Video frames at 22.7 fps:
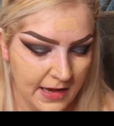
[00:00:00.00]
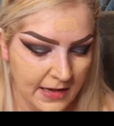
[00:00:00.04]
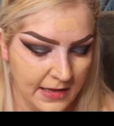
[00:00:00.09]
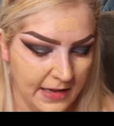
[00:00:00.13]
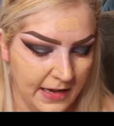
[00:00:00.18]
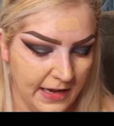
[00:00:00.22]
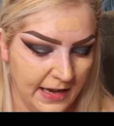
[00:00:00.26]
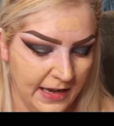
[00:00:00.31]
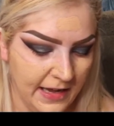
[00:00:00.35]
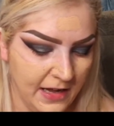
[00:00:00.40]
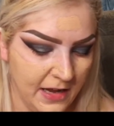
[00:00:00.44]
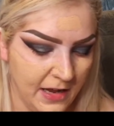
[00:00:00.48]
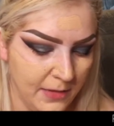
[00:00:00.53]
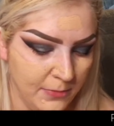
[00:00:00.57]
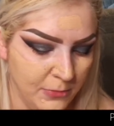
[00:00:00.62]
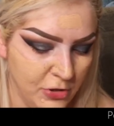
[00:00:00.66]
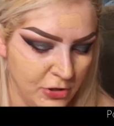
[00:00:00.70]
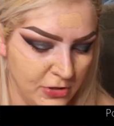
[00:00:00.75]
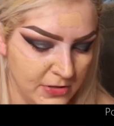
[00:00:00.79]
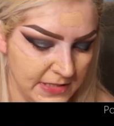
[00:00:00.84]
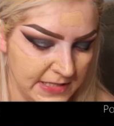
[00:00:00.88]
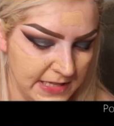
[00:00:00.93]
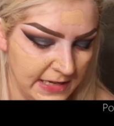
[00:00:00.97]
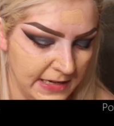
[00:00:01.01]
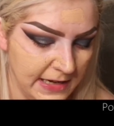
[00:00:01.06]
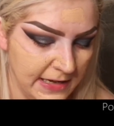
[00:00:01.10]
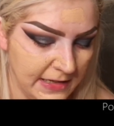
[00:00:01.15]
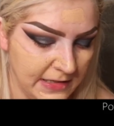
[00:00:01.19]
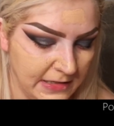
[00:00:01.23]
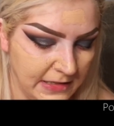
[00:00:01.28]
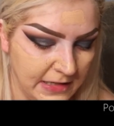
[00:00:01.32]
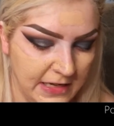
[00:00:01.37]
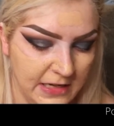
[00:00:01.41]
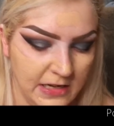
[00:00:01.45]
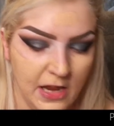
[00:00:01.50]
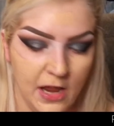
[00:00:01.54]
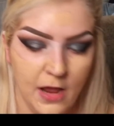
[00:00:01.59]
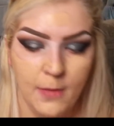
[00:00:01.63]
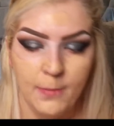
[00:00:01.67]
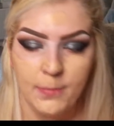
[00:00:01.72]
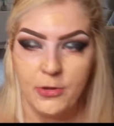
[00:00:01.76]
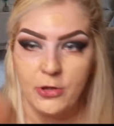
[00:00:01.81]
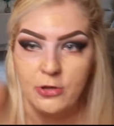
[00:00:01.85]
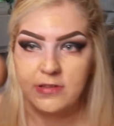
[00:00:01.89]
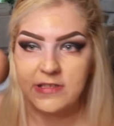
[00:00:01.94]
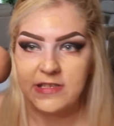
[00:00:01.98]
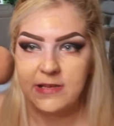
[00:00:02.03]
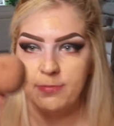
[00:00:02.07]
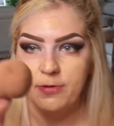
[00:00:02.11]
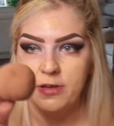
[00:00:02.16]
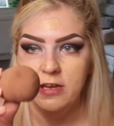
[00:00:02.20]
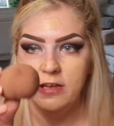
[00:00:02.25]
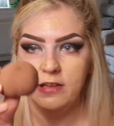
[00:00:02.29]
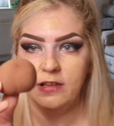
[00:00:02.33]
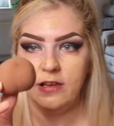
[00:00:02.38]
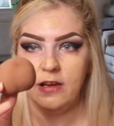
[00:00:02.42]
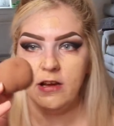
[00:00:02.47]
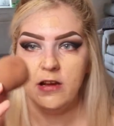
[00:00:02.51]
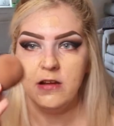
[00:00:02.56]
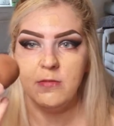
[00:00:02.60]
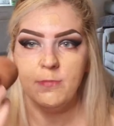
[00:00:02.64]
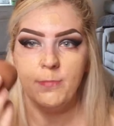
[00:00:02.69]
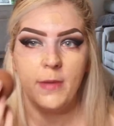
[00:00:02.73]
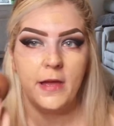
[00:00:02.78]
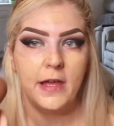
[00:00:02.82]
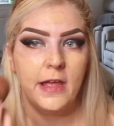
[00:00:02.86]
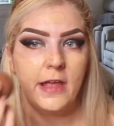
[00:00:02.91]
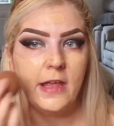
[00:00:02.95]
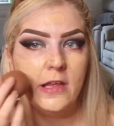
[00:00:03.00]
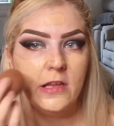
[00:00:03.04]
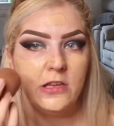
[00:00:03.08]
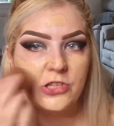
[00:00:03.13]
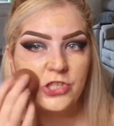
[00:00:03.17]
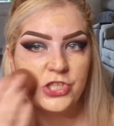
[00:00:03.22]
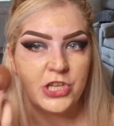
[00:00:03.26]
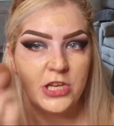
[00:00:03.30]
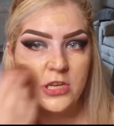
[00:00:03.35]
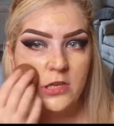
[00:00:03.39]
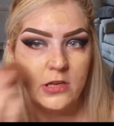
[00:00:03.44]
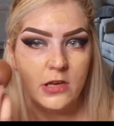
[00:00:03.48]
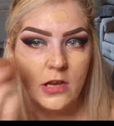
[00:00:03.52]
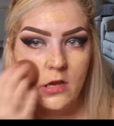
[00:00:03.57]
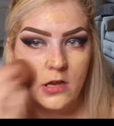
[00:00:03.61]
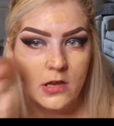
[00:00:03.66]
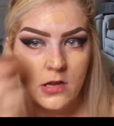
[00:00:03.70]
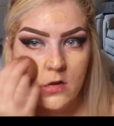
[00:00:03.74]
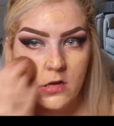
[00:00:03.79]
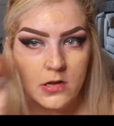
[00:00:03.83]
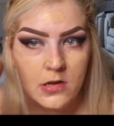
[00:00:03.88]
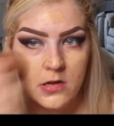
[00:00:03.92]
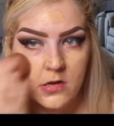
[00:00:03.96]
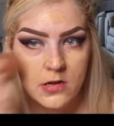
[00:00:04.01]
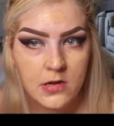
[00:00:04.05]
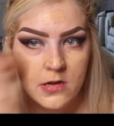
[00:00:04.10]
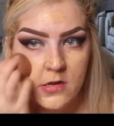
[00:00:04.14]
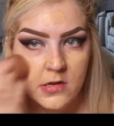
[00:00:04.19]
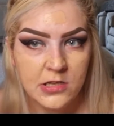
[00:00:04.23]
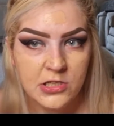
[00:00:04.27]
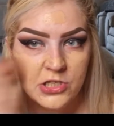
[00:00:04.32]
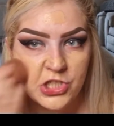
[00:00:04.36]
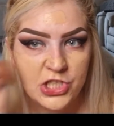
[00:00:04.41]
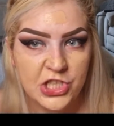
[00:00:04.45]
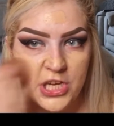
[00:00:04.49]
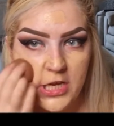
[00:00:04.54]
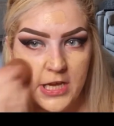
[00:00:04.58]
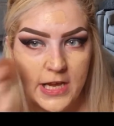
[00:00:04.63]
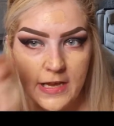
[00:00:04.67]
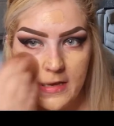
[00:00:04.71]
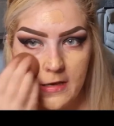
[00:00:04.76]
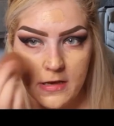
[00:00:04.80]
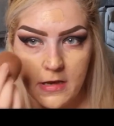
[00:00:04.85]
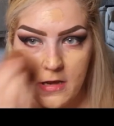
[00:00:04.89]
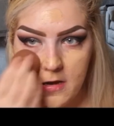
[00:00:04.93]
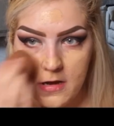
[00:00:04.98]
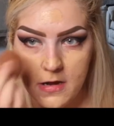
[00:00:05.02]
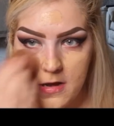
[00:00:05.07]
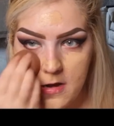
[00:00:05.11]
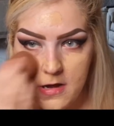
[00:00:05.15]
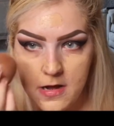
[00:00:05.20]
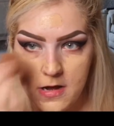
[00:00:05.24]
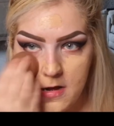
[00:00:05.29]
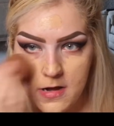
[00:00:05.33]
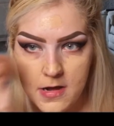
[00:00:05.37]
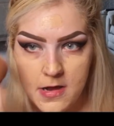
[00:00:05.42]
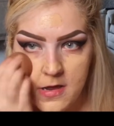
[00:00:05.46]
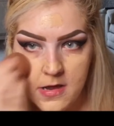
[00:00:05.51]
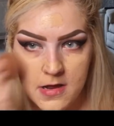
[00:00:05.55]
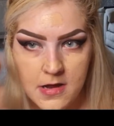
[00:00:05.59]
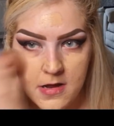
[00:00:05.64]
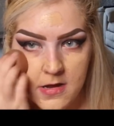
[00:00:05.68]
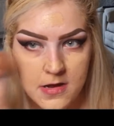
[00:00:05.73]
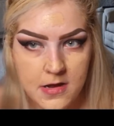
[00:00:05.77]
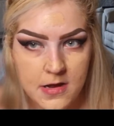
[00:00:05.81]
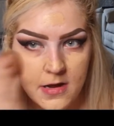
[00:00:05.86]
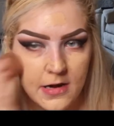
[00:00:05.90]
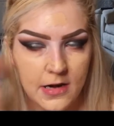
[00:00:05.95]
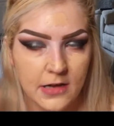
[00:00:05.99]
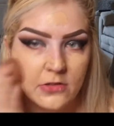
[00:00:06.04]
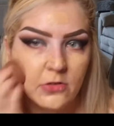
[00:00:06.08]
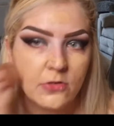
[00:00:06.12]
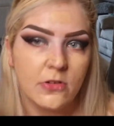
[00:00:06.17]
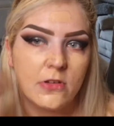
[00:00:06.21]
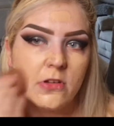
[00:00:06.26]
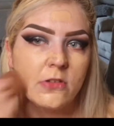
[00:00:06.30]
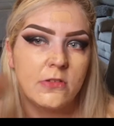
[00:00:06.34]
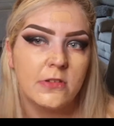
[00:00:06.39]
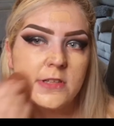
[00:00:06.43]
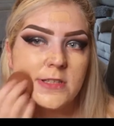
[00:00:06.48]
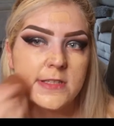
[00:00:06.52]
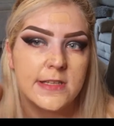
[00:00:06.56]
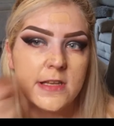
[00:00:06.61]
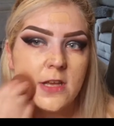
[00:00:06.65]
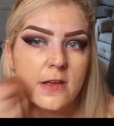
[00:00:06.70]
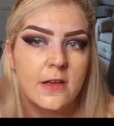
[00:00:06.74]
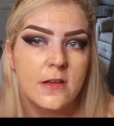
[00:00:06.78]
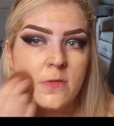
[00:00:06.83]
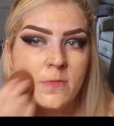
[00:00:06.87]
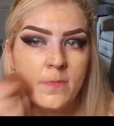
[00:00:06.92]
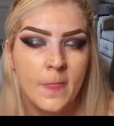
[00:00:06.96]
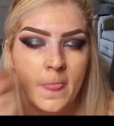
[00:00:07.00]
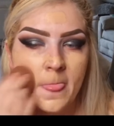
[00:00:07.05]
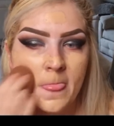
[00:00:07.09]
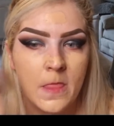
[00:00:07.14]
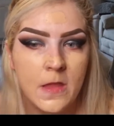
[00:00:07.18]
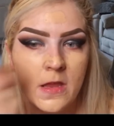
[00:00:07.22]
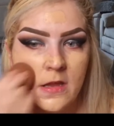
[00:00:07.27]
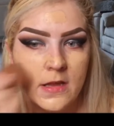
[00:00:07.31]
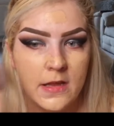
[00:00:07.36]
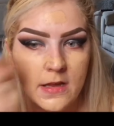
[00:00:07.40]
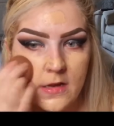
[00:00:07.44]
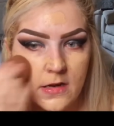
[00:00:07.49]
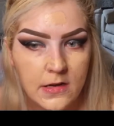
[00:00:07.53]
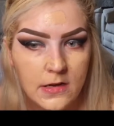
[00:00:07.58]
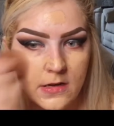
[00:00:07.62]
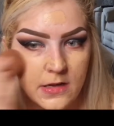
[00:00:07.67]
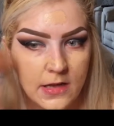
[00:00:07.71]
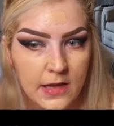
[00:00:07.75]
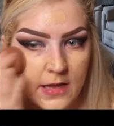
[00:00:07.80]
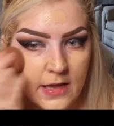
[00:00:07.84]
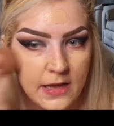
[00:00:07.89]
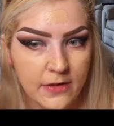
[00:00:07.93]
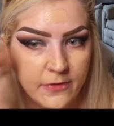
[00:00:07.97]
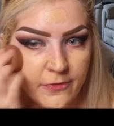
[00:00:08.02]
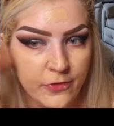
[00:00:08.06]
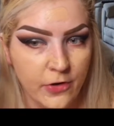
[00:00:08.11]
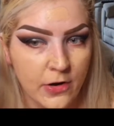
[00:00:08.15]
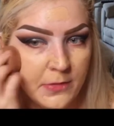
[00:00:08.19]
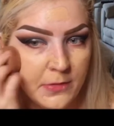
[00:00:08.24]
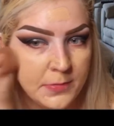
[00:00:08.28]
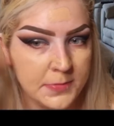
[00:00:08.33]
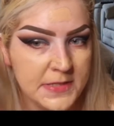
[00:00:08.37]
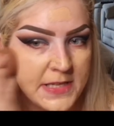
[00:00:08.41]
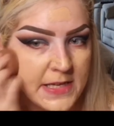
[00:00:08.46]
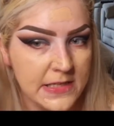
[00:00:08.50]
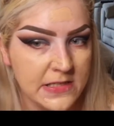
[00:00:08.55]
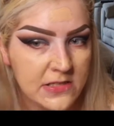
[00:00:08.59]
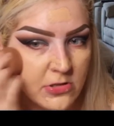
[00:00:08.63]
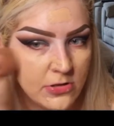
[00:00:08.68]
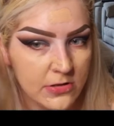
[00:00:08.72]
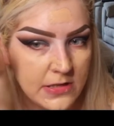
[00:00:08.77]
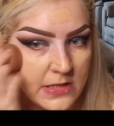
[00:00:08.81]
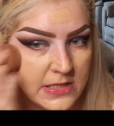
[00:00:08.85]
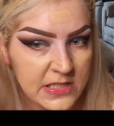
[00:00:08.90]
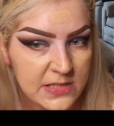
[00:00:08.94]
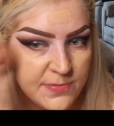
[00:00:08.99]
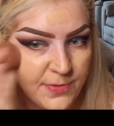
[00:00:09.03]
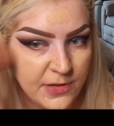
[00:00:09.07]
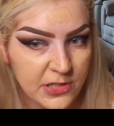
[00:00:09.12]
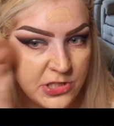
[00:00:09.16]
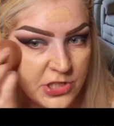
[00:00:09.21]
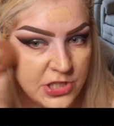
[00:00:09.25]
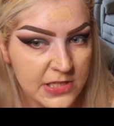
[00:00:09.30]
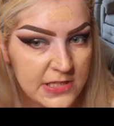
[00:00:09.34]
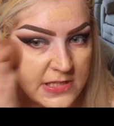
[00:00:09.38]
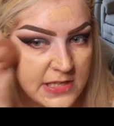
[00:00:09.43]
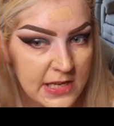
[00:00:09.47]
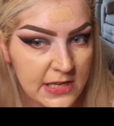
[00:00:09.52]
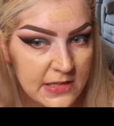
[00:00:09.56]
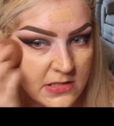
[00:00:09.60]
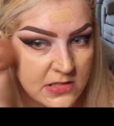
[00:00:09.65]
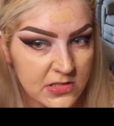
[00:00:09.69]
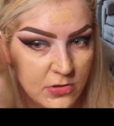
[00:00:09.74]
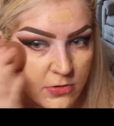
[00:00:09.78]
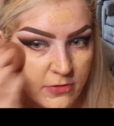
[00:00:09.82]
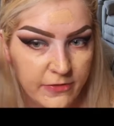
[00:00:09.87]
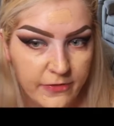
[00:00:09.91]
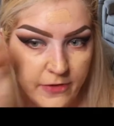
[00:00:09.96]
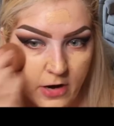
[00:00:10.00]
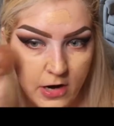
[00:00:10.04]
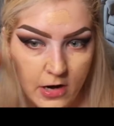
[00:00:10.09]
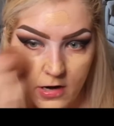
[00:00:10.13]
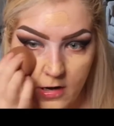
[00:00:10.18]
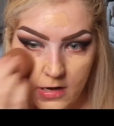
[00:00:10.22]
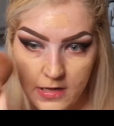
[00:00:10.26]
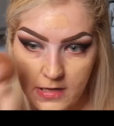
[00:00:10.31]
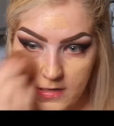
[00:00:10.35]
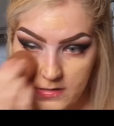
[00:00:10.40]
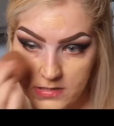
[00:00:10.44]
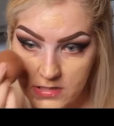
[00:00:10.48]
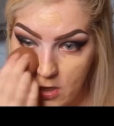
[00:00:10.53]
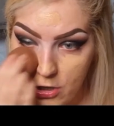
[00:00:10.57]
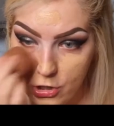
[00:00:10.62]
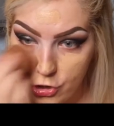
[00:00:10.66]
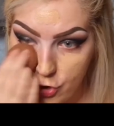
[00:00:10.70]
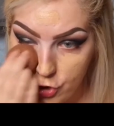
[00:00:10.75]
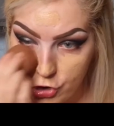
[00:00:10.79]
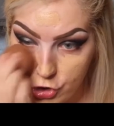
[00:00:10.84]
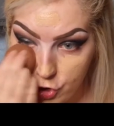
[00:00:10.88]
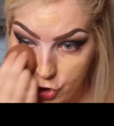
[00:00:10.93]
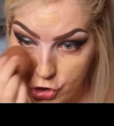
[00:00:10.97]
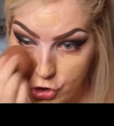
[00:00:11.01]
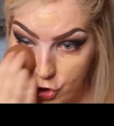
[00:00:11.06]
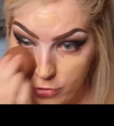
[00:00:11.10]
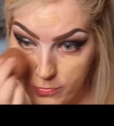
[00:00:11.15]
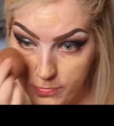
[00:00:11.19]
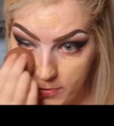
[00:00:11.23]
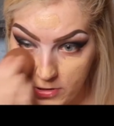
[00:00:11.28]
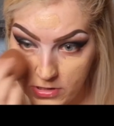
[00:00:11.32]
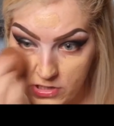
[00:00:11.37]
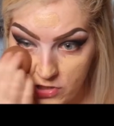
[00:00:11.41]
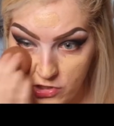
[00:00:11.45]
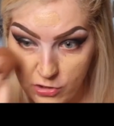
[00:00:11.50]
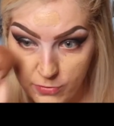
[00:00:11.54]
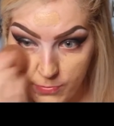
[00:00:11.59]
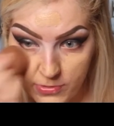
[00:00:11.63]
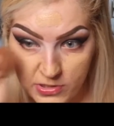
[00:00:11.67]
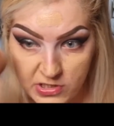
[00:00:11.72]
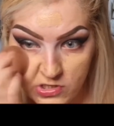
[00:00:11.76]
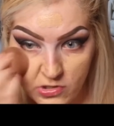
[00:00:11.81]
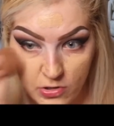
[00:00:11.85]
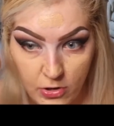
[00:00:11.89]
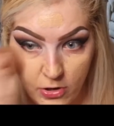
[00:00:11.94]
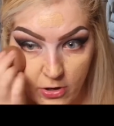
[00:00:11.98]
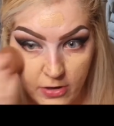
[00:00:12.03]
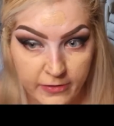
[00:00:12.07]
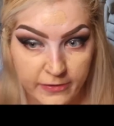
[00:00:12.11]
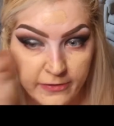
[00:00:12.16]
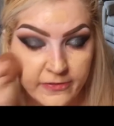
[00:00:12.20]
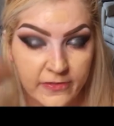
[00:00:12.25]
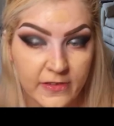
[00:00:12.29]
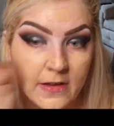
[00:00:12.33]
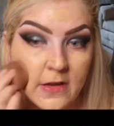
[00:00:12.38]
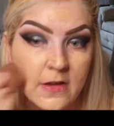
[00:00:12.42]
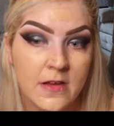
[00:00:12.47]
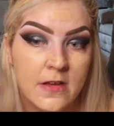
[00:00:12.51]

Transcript: and then I'm using a clean beauty blender by Sheen, Sheen, I don't know how you say it. Uh, eh, thought I'd test out these sponges and so far it is super, super soft.